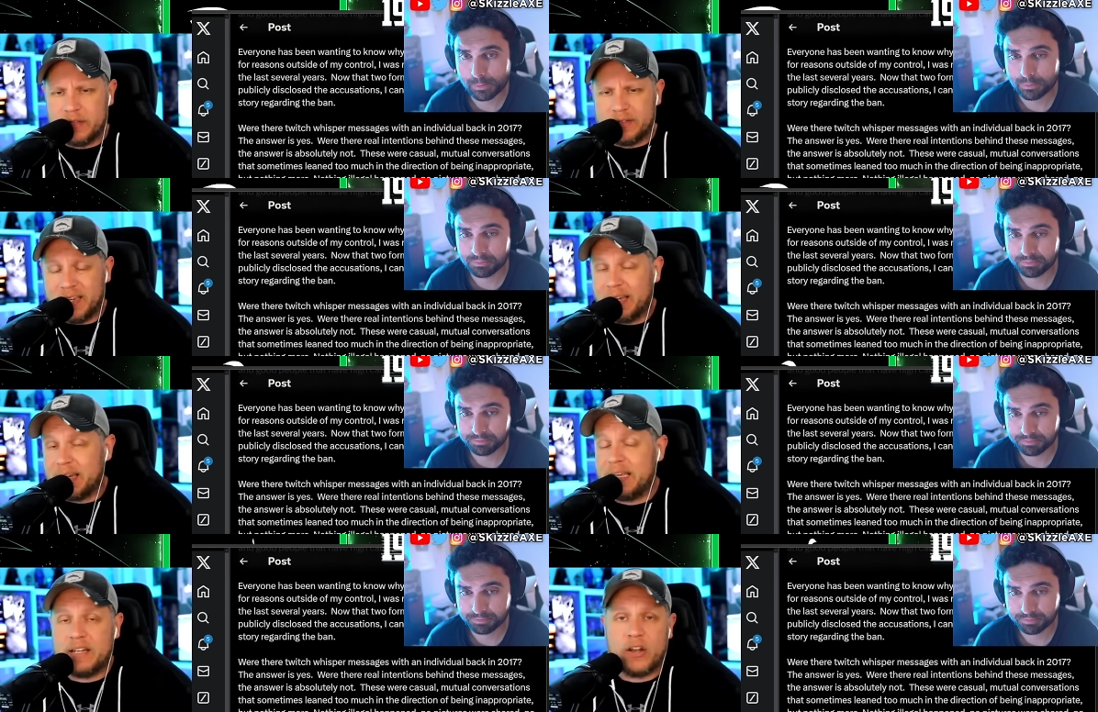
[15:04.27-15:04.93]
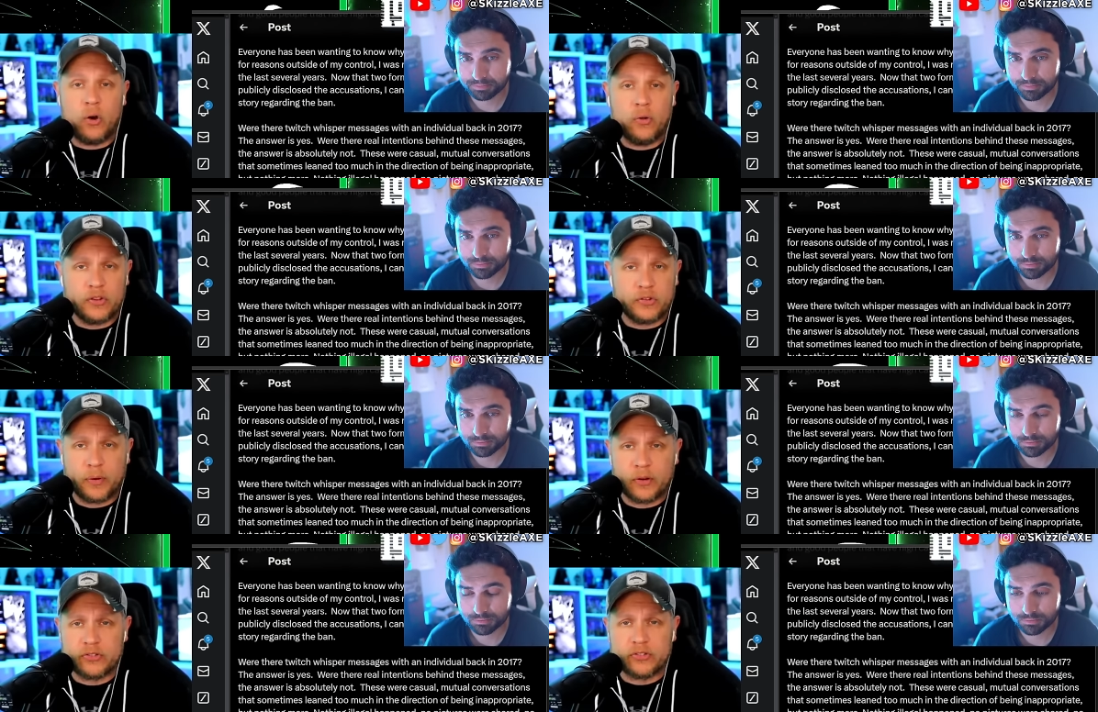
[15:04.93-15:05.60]
Speaker 1: Did he know this
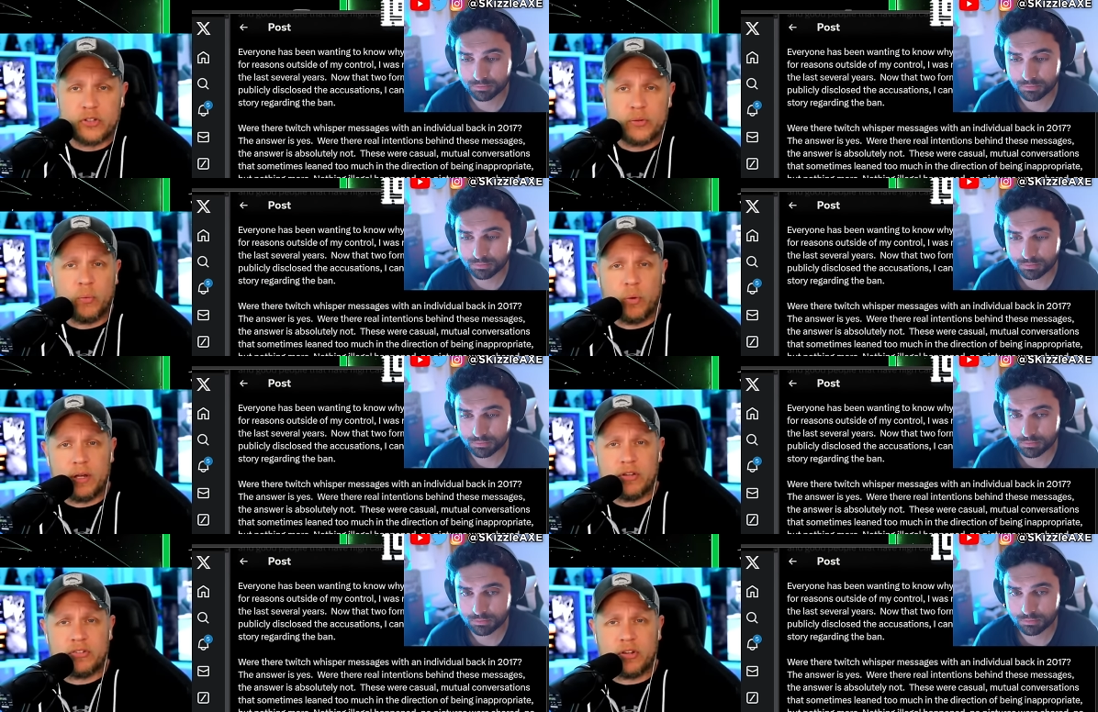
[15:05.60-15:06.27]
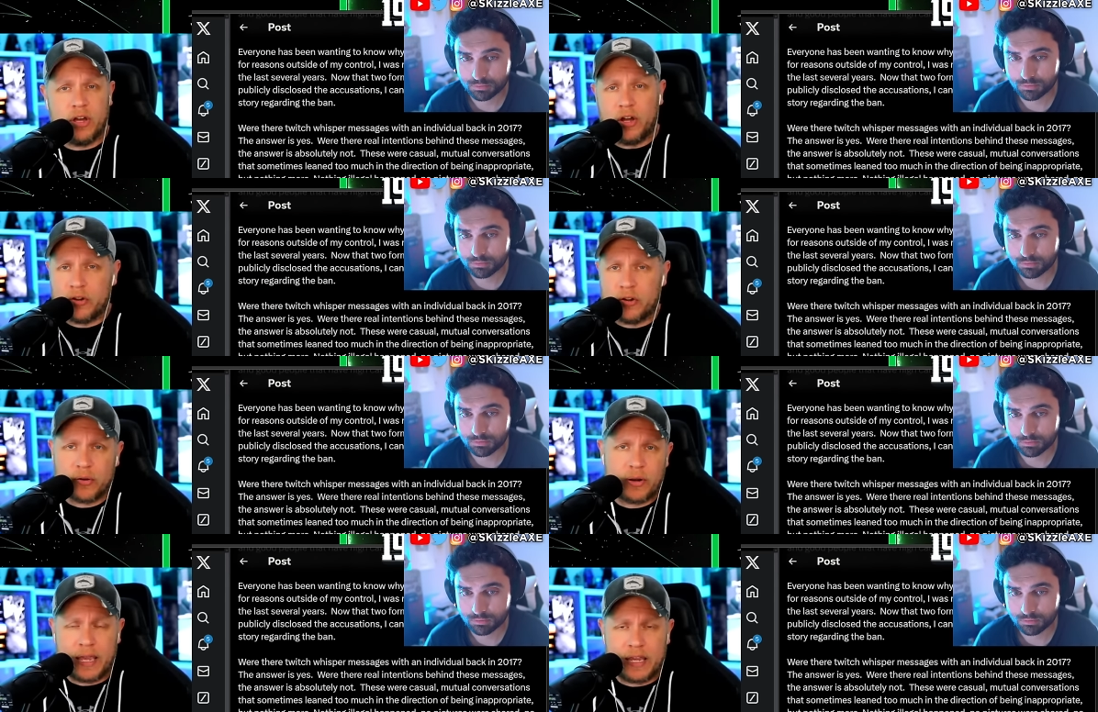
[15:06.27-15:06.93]
person was
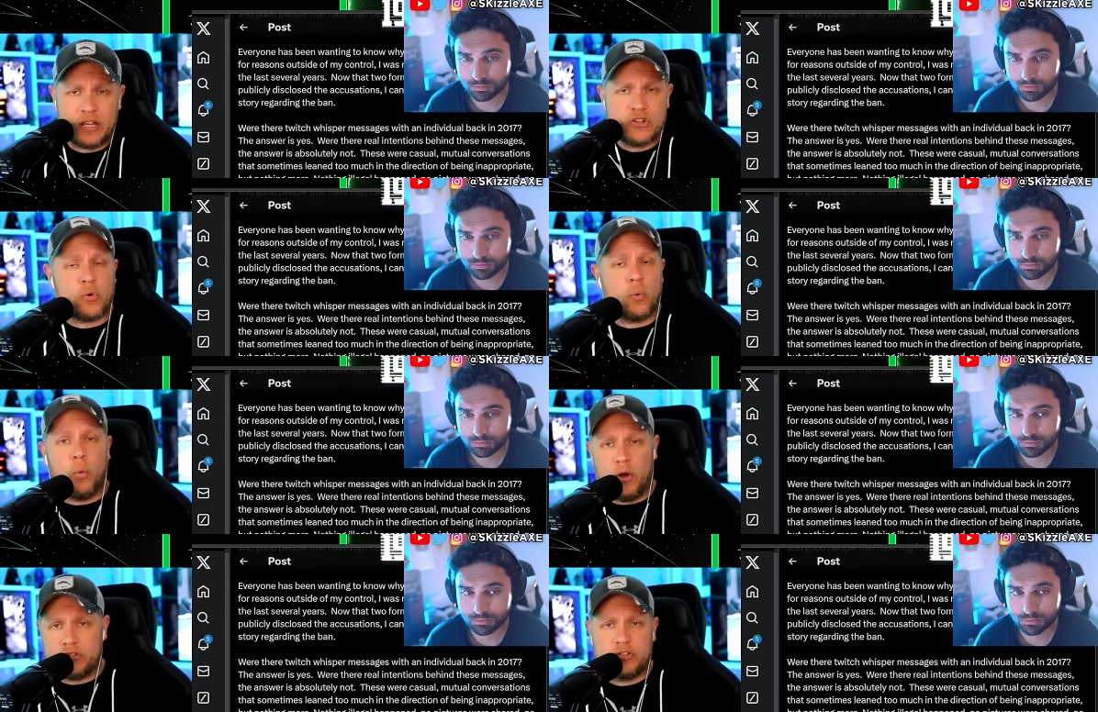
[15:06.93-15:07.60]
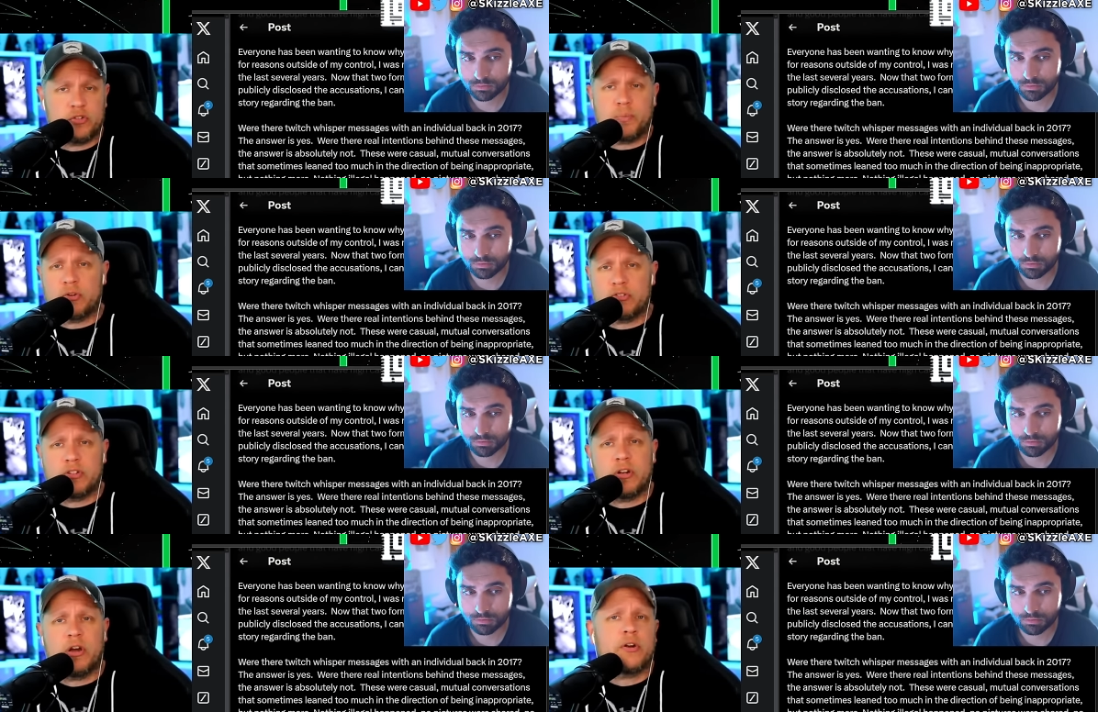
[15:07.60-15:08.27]
underage? Was this
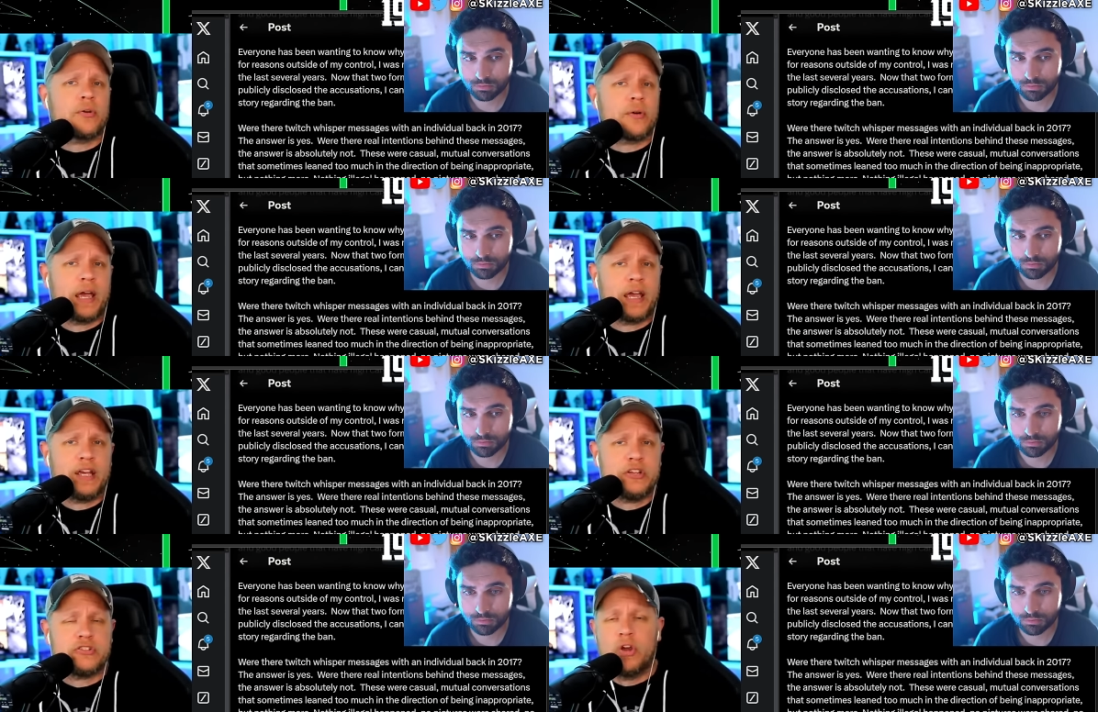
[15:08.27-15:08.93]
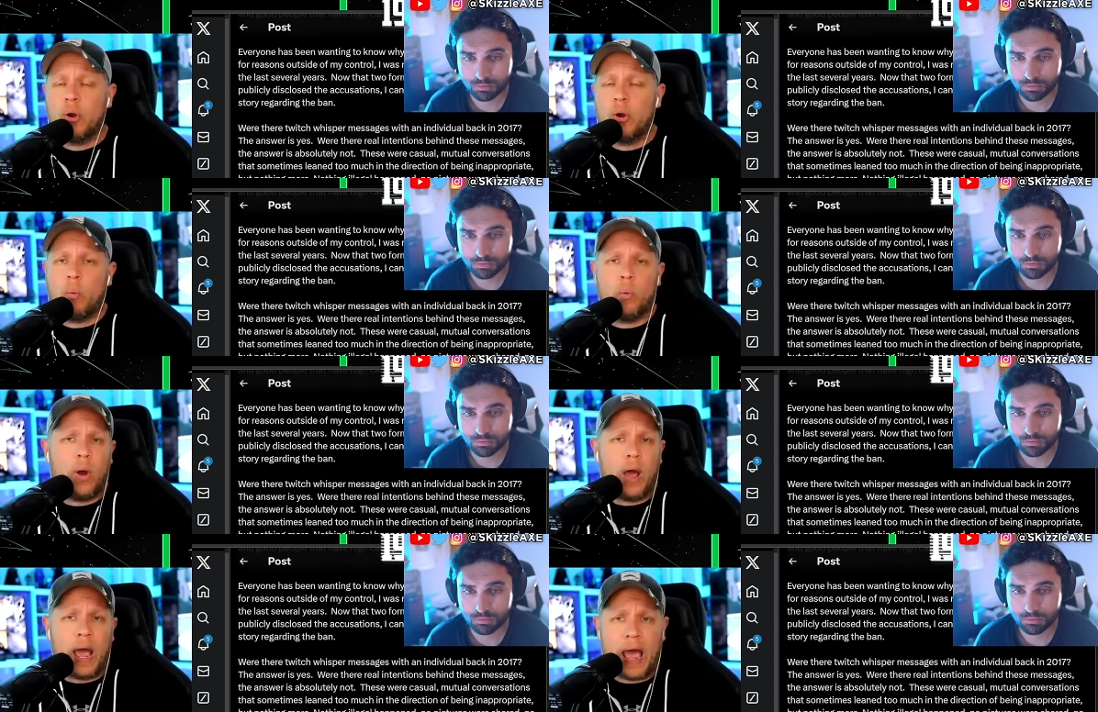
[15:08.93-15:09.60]
person underage?
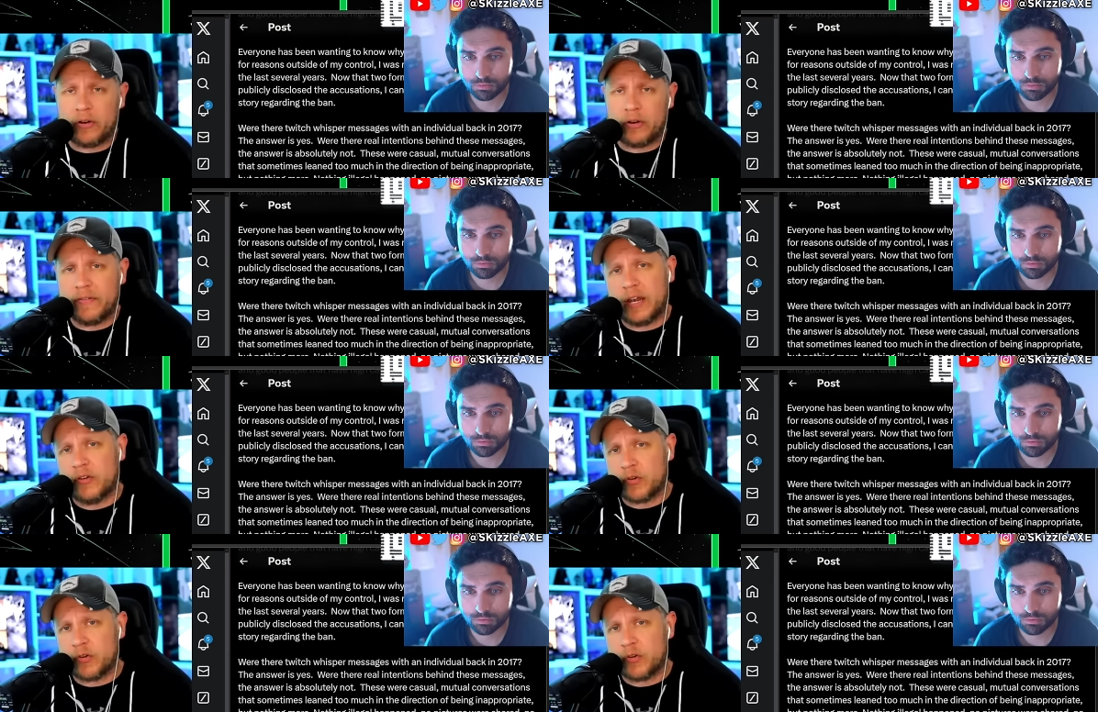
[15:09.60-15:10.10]
How did that